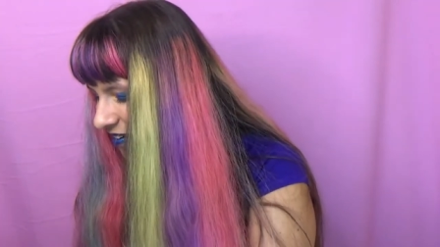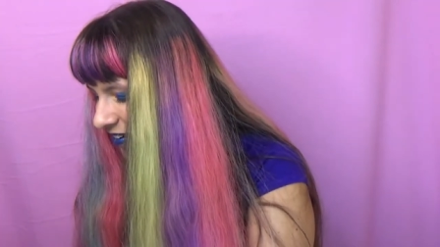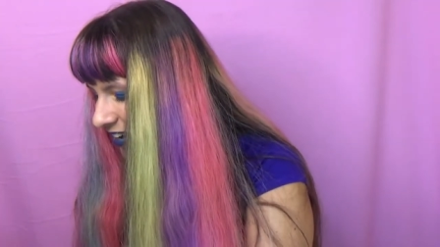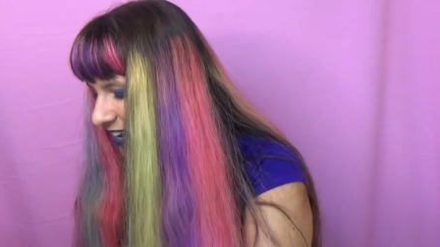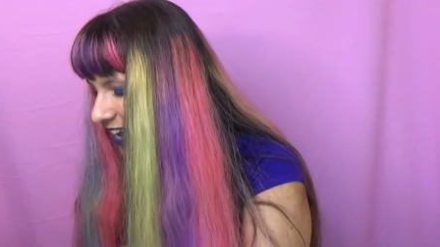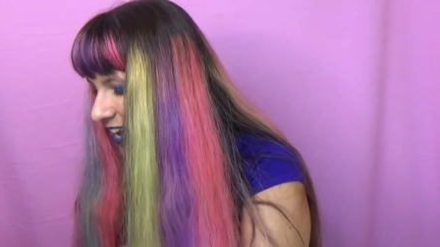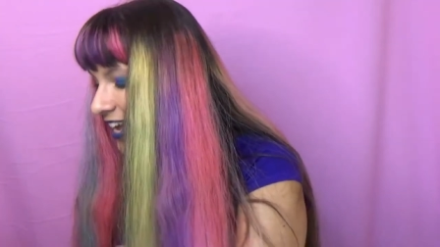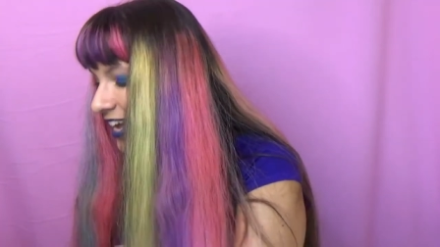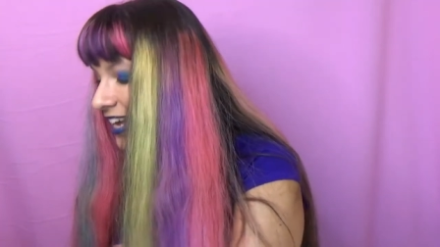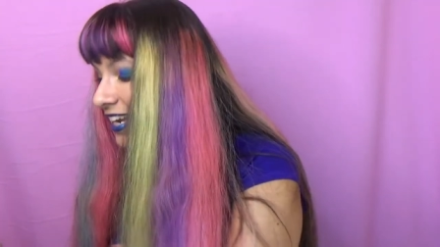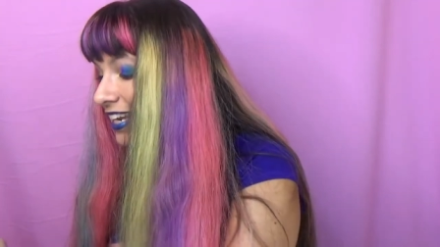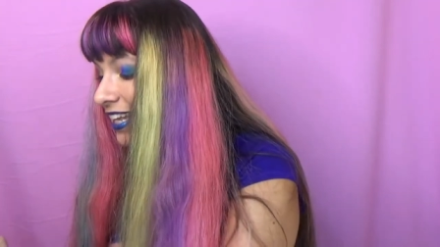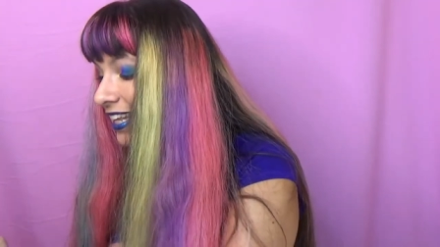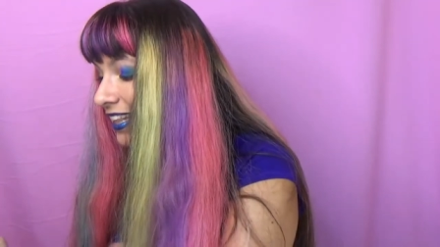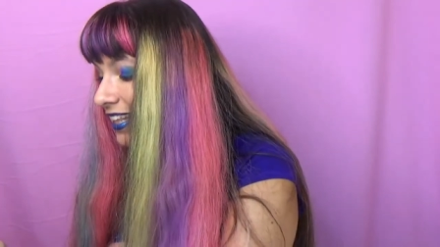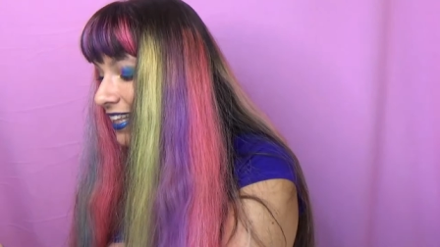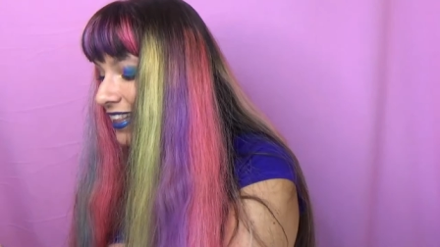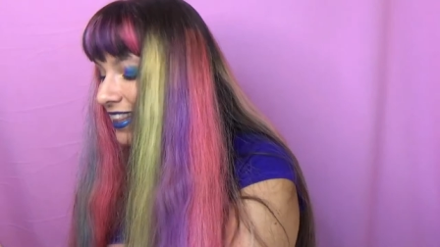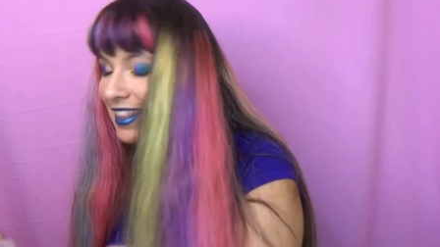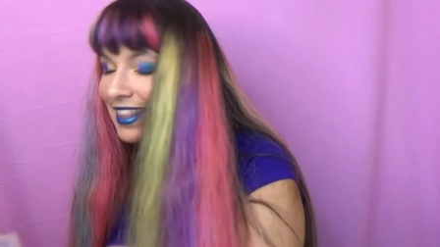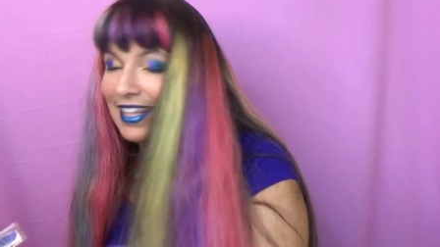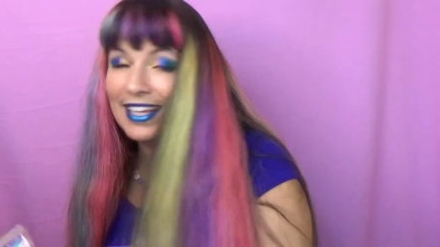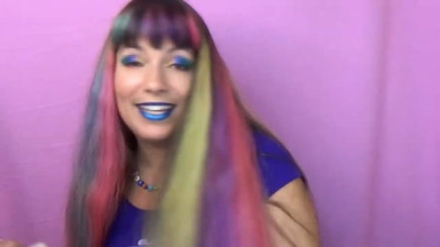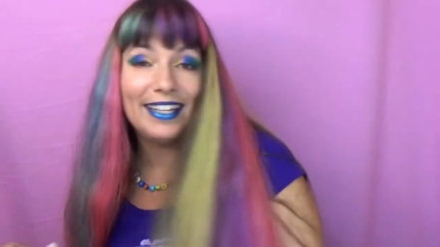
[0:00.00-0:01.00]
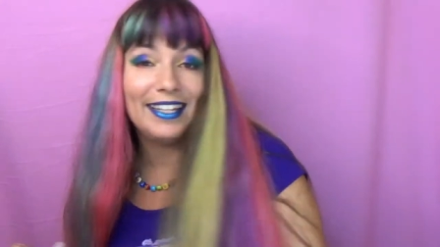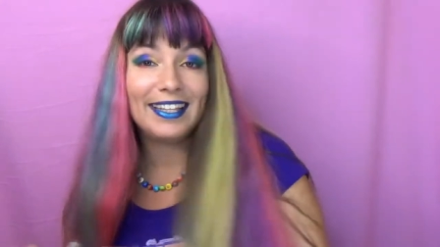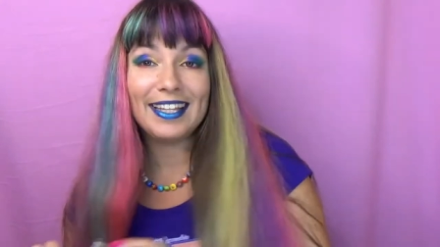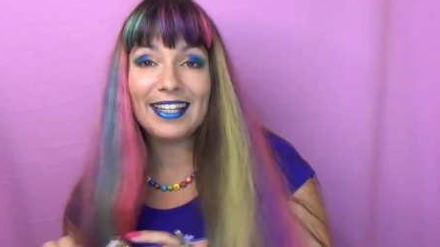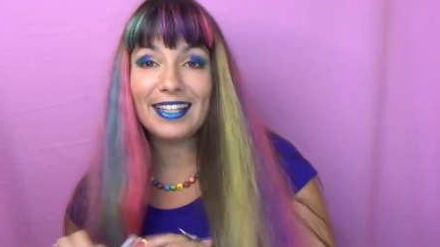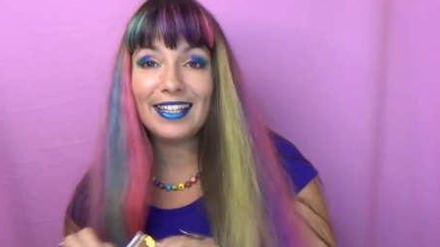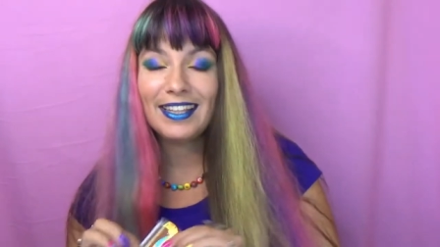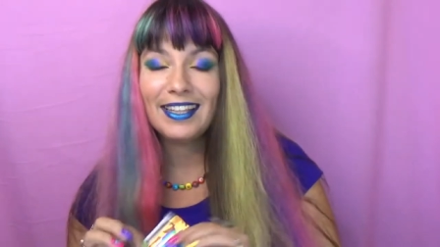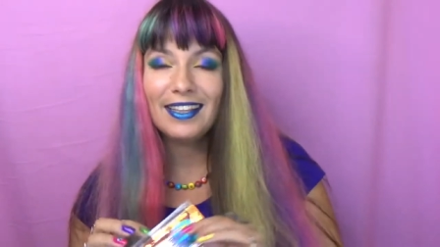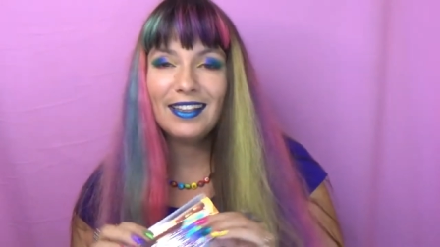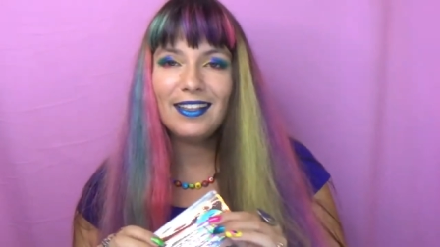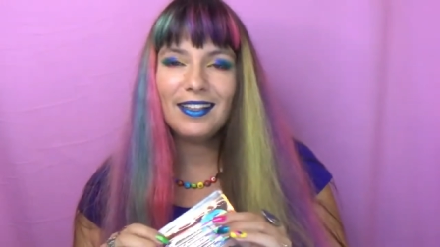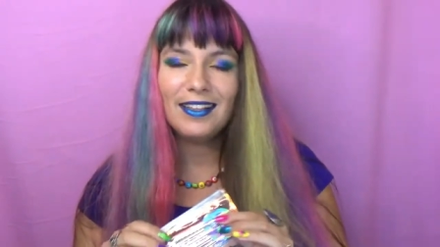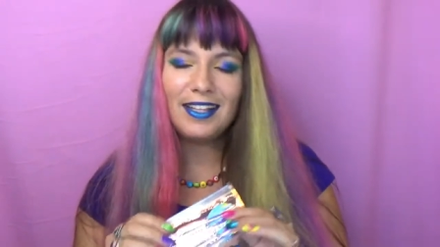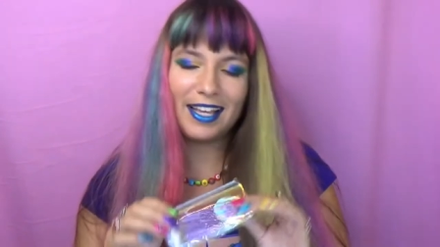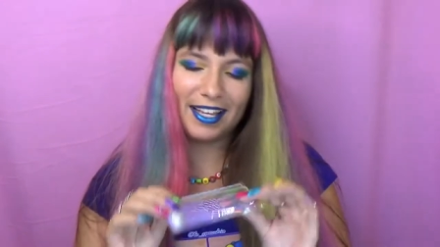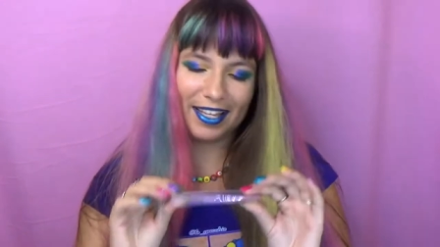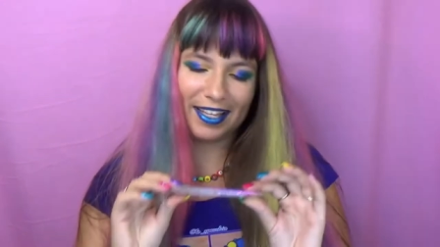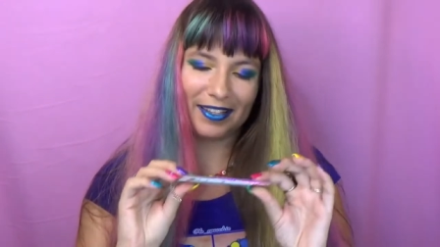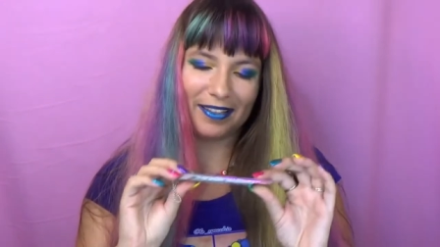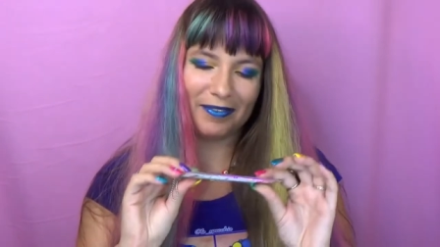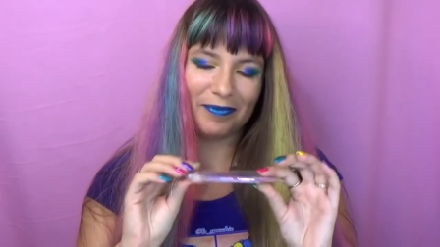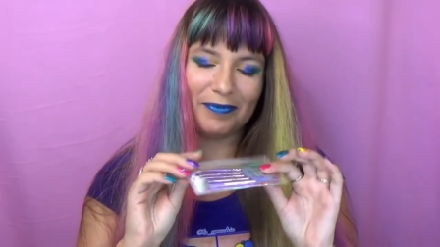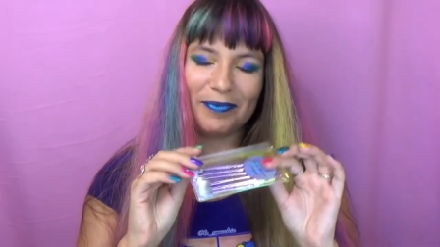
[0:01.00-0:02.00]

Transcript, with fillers: okay, another thing that like